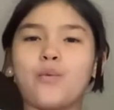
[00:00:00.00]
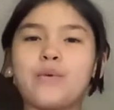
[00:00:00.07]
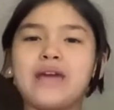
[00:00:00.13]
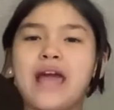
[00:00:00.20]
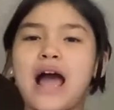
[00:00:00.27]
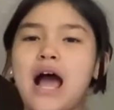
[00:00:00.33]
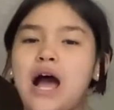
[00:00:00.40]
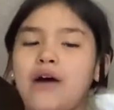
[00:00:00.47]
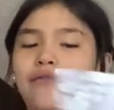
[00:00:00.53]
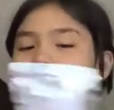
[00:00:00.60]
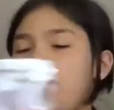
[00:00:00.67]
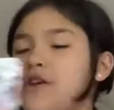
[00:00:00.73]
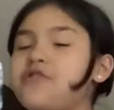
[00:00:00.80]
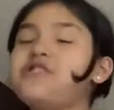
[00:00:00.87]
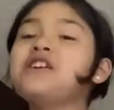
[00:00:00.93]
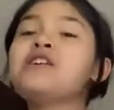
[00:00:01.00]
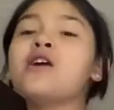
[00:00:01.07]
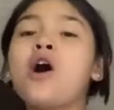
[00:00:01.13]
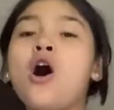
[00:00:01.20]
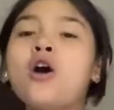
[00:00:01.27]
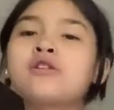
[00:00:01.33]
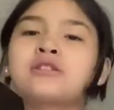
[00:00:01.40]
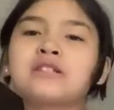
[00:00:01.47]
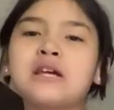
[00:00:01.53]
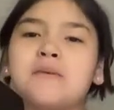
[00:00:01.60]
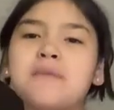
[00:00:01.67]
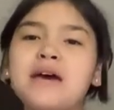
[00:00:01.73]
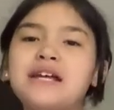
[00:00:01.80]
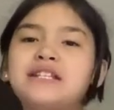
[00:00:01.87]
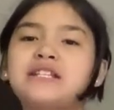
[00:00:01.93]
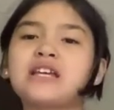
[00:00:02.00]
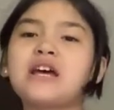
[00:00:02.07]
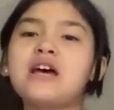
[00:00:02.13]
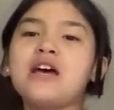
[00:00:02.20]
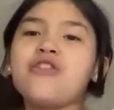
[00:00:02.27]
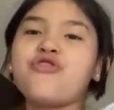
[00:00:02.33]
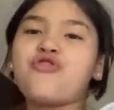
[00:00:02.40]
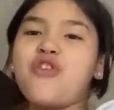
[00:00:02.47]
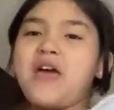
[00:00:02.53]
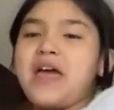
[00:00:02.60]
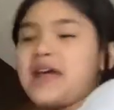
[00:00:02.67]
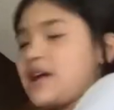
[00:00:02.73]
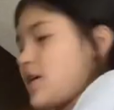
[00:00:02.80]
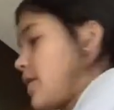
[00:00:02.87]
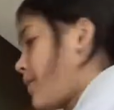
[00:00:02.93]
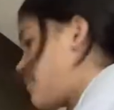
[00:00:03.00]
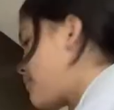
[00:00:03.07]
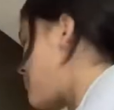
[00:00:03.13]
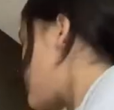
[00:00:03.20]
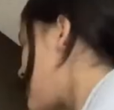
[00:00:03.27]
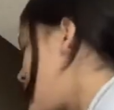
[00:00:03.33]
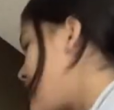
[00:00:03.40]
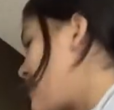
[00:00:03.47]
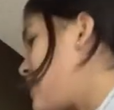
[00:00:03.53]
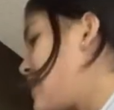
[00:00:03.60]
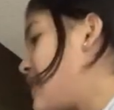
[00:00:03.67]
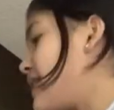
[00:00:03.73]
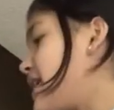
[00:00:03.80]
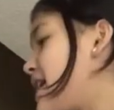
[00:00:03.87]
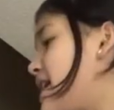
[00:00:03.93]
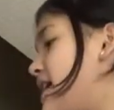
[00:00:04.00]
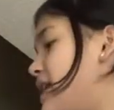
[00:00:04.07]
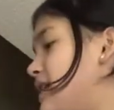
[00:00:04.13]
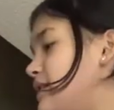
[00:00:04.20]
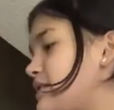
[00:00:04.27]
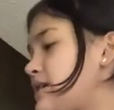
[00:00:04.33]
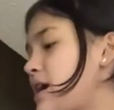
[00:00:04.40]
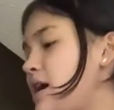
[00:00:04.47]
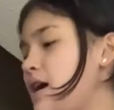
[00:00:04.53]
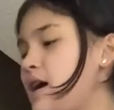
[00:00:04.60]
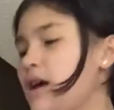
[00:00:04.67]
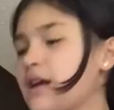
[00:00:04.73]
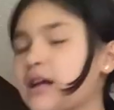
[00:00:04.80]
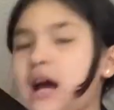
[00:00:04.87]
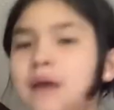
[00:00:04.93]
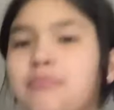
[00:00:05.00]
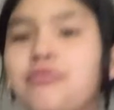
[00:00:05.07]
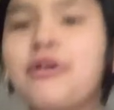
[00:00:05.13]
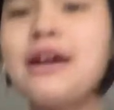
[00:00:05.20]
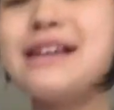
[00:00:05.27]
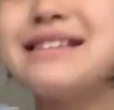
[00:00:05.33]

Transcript: we have the ultimate thing. It is Capri